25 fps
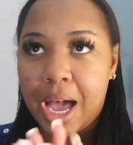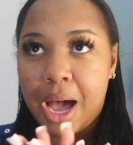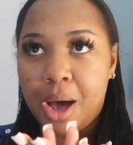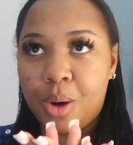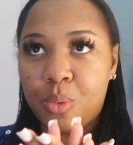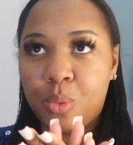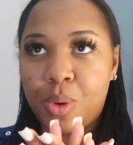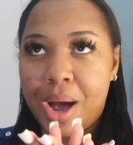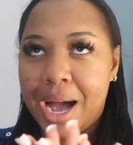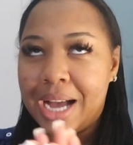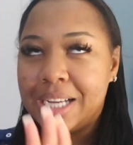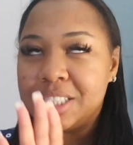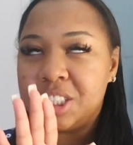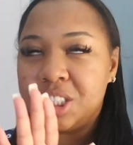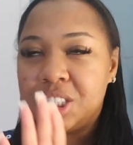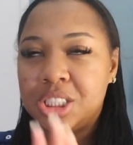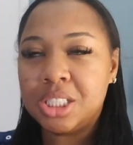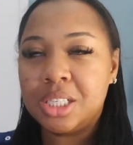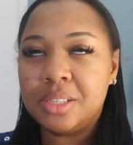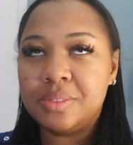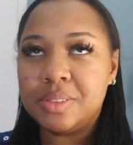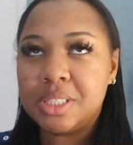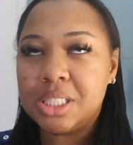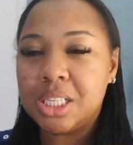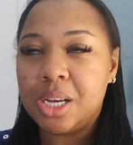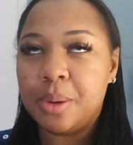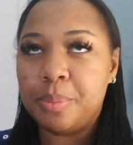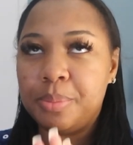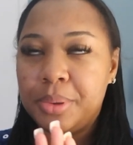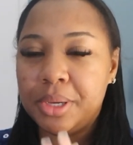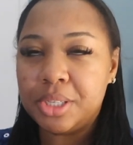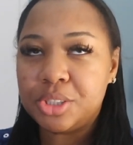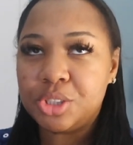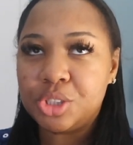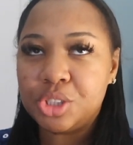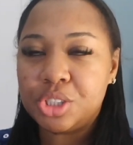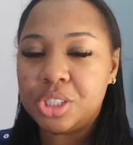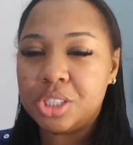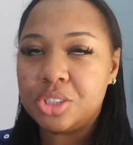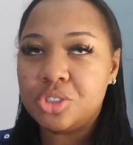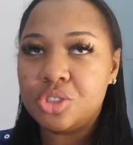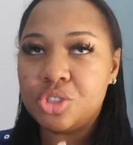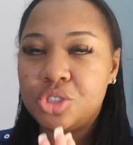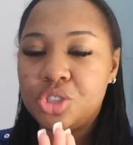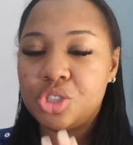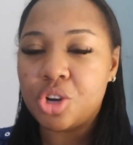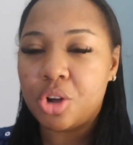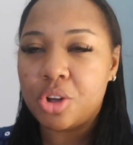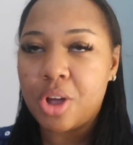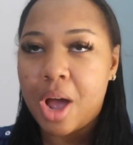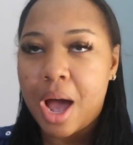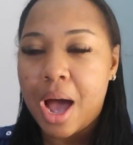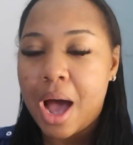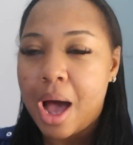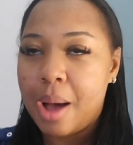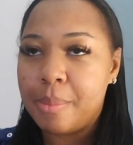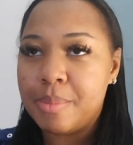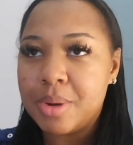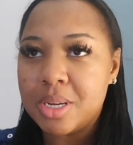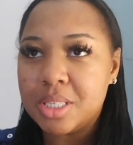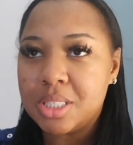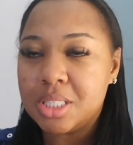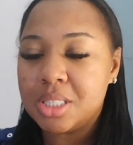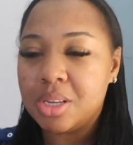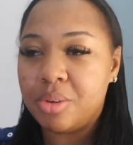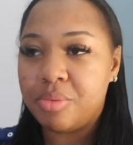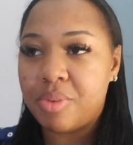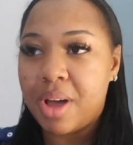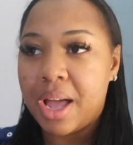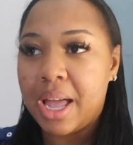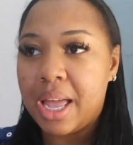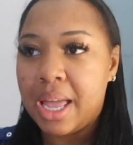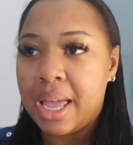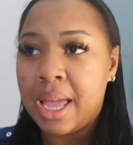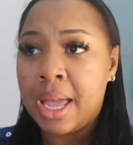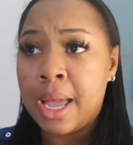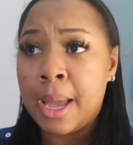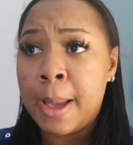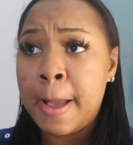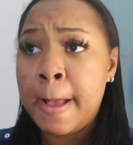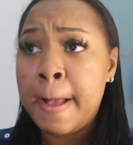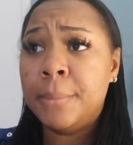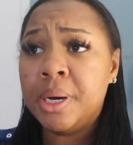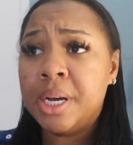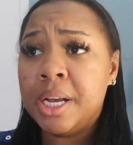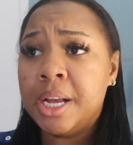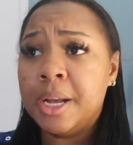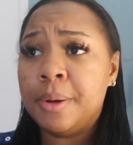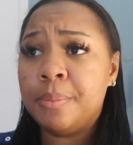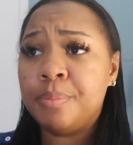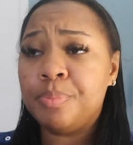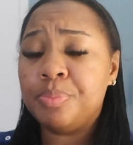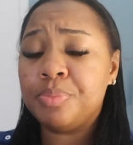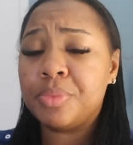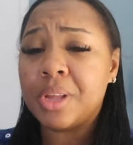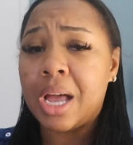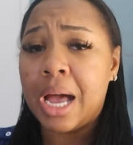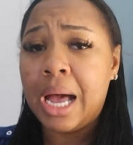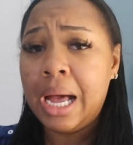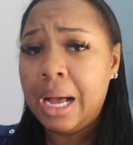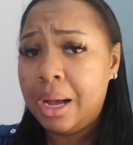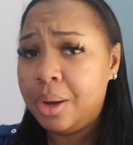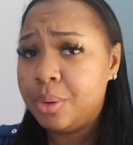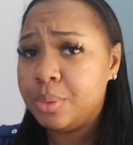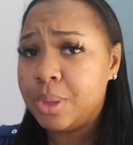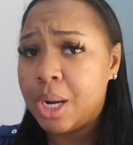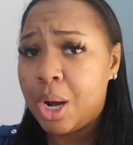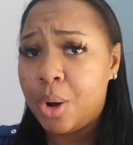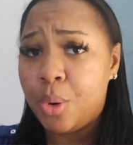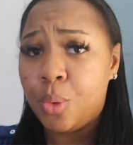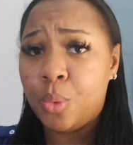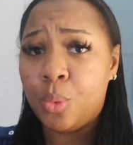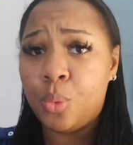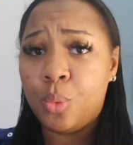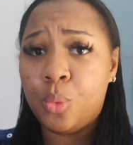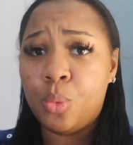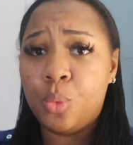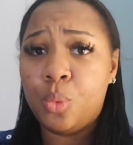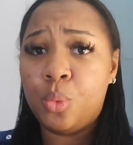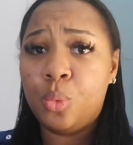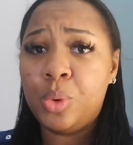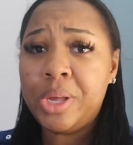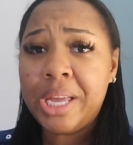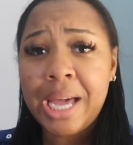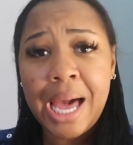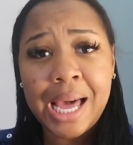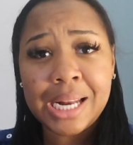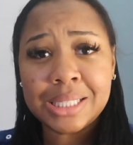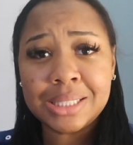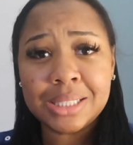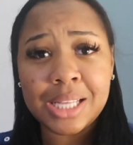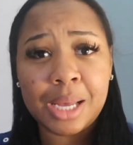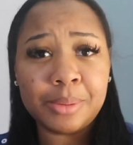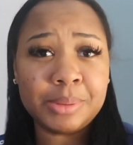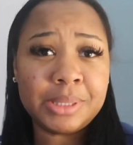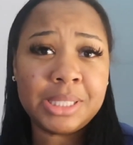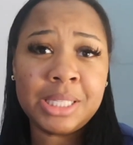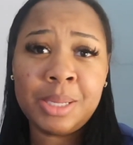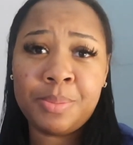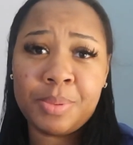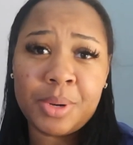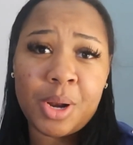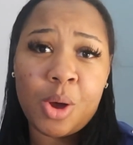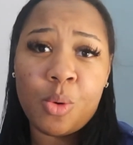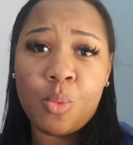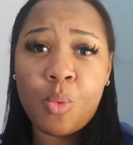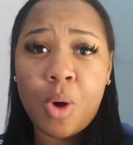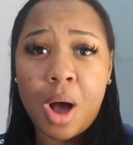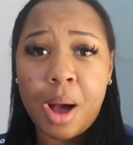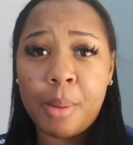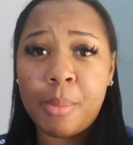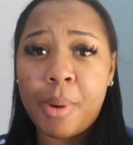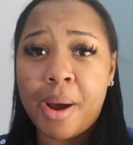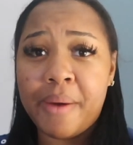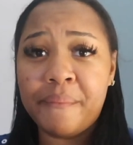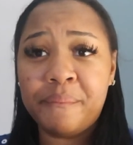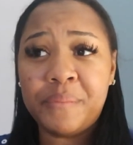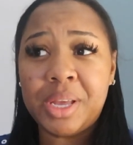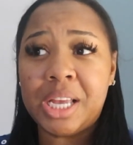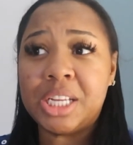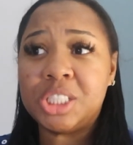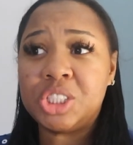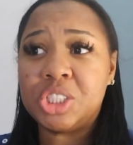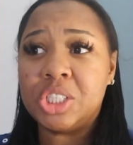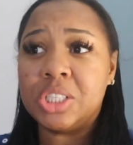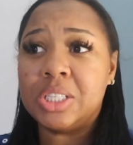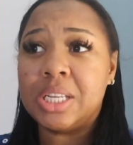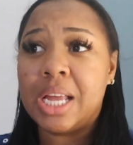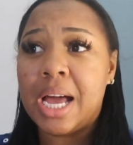I should have took a picture just to show y'all how much stuff I had, but I don't know, we gotta stop sleeping on Walmart fashion.